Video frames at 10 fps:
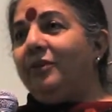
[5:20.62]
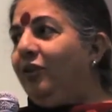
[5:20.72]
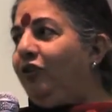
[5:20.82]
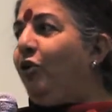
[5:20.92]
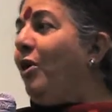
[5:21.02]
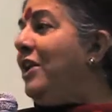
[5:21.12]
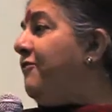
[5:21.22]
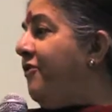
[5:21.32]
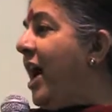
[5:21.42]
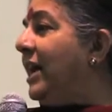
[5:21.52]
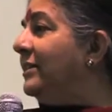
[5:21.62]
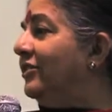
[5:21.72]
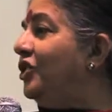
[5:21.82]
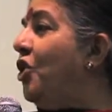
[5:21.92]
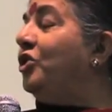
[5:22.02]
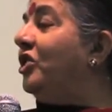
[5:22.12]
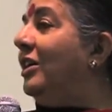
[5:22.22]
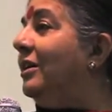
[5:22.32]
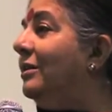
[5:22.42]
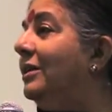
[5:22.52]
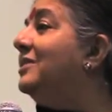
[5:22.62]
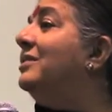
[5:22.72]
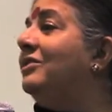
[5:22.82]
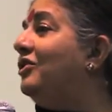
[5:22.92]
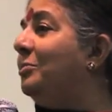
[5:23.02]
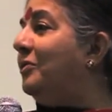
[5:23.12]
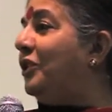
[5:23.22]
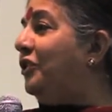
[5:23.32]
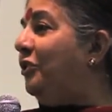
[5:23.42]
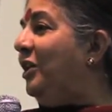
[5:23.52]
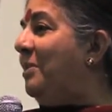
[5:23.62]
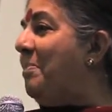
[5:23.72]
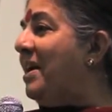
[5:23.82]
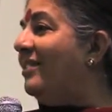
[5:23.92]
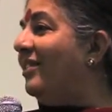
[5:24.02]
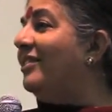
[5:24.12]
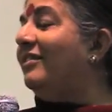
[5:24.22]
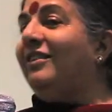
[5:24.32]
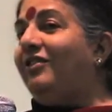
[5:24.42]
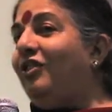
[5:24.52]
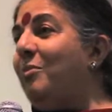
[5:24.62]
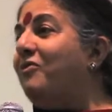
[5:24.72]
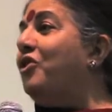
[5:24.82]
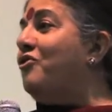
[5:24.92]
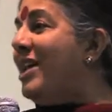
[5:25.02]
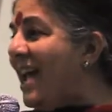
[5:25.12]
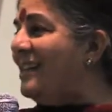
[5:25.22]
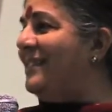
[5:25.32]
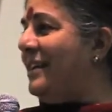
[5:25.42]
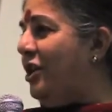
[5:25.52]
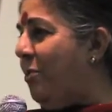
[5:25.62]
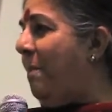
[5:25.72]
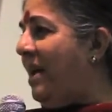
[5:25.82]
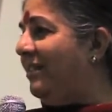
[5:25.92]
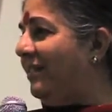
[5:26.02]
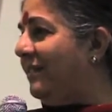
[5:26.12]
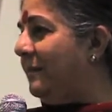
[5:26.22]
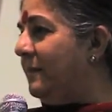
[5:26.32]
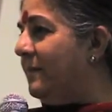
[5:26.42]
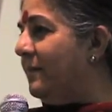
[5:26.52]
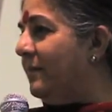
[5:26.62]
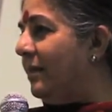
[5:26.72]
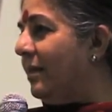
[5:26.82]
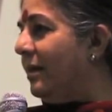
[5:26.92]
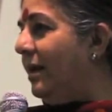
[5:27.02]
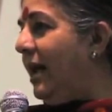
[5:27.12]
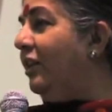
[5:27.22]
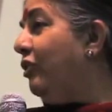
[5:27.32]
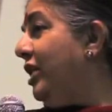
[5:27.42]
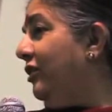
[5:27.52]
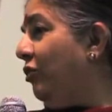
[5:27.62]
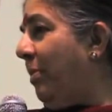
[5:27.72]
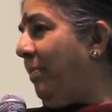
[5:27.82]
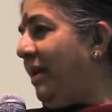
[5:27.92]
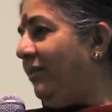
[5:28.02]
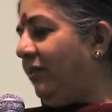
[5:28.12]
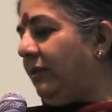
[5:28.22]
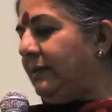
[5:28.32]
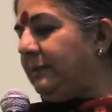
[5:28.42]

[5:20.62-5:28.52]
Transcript: So in fact, it's not a system of controlling pests, it's a system of creating new pests and creating super pests.